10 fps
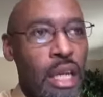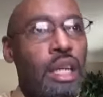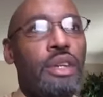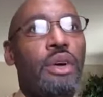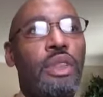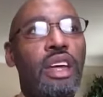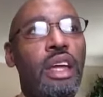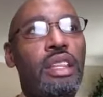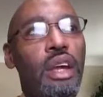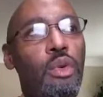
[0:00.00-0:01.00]
You know, they,
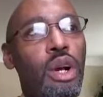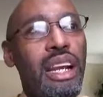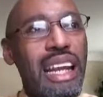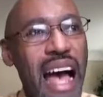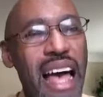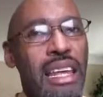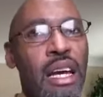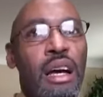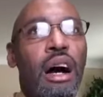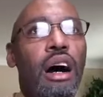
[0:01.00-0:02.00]
they were not,
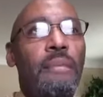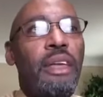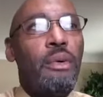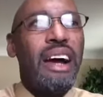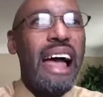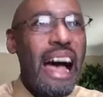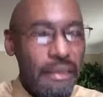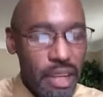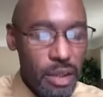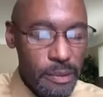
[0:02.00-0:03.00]
uh, they were
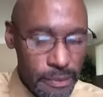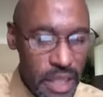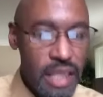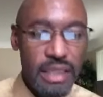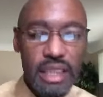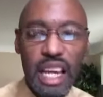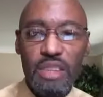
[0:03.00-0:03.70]
having the feast days,